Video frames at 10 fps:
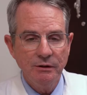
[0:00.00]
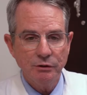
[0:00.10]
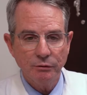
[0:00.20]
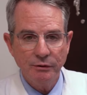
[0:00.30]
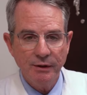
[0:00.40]

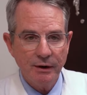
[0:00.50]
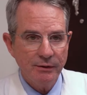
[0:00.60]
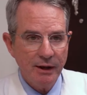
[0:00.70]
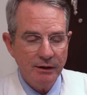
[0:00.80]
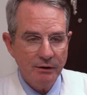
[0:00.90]
children that are
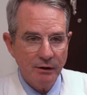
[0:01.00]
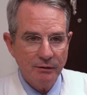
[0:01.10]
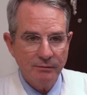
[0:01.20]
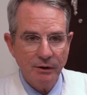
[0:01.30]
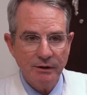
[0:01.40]
that
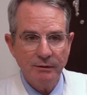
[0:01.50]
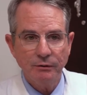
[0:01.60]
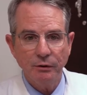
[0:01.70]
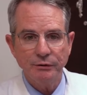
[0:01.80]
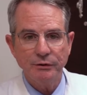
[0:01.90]
young, very
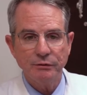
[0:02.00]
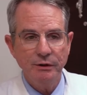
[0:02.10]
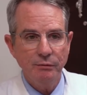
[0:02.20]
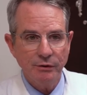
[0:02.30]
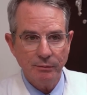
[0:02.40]
difficult to
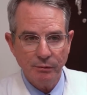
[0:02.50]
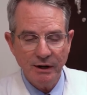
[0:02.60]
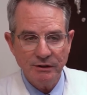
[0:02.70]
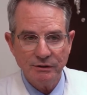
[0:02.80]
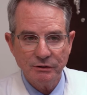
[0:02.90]
treat with a
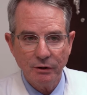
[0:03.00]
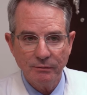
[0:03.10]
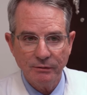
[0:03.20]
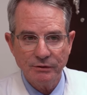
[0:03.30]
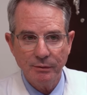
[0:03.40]
brace. It's
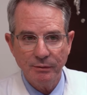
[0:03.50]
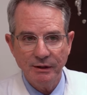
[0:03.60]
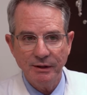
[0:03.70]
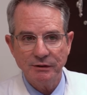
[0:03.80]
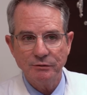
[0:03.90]
hard for somebody
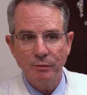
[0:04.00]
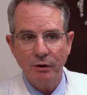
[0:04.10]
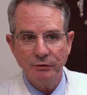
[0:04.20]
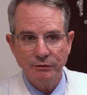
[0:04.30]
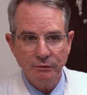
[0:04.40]
that
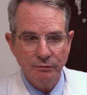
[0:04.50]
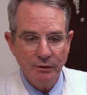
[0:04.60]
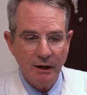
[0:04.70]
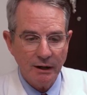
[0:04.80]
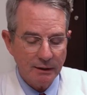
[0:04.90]
small
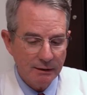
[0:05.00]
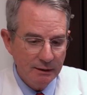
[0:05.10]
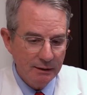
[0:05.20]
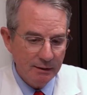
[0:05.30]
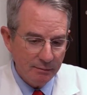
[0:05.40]
to
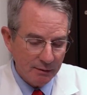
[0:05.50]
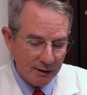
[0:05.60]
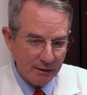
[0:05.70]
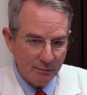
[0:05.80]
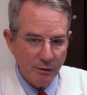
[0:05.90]

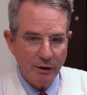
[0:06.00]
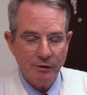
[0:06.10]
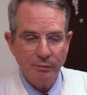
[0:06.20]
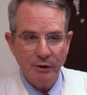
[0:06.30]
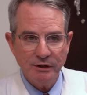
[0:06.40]
wear
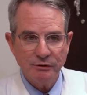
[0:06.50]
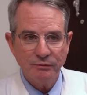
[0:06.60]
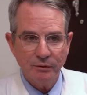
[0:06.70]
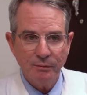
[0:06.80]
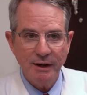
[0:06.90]
the brace
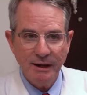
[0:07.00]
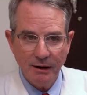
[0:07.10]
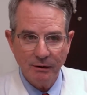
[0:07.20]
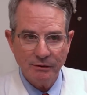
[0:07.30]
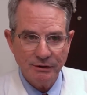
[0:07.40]
for many
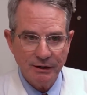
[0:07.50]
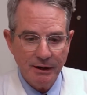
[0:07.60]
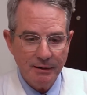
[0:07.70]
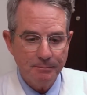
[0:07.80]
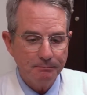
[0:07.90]
hours a
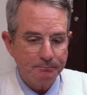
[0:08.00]
day.